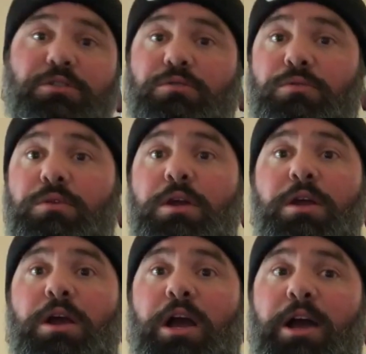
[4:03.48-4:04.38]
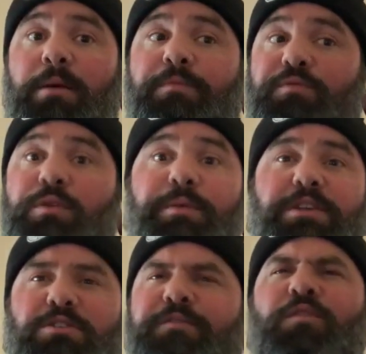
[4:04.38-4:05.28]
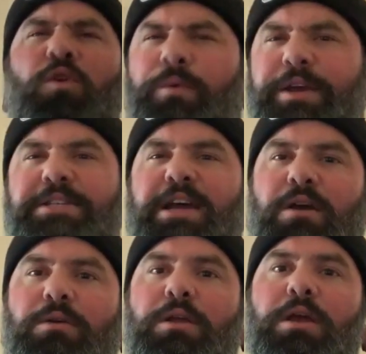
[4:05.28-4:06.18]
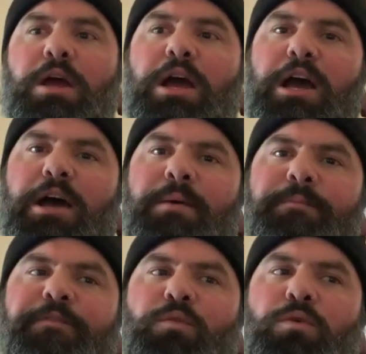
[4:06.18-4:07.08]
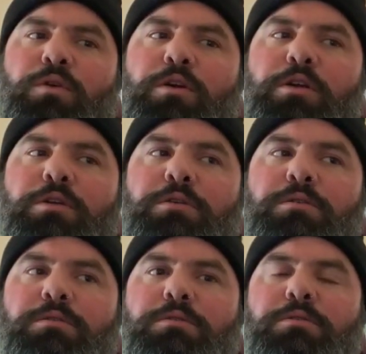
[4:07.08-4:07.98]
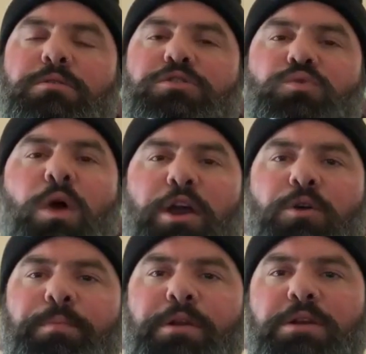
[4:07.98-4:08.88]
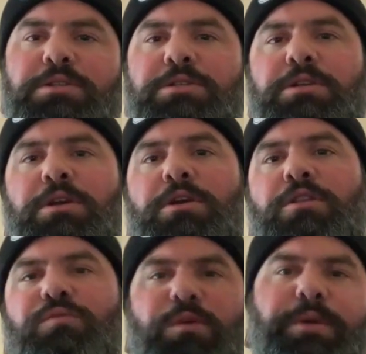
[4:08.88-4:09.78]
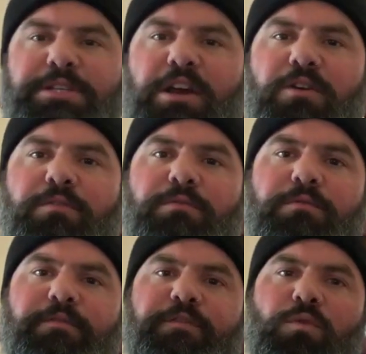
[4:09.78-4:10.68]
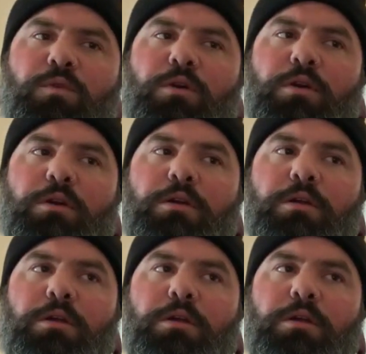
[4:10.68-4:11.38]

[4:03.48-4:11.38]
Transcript: do 3 weeks or 4 weeks out for squat openers, 3 weeks out for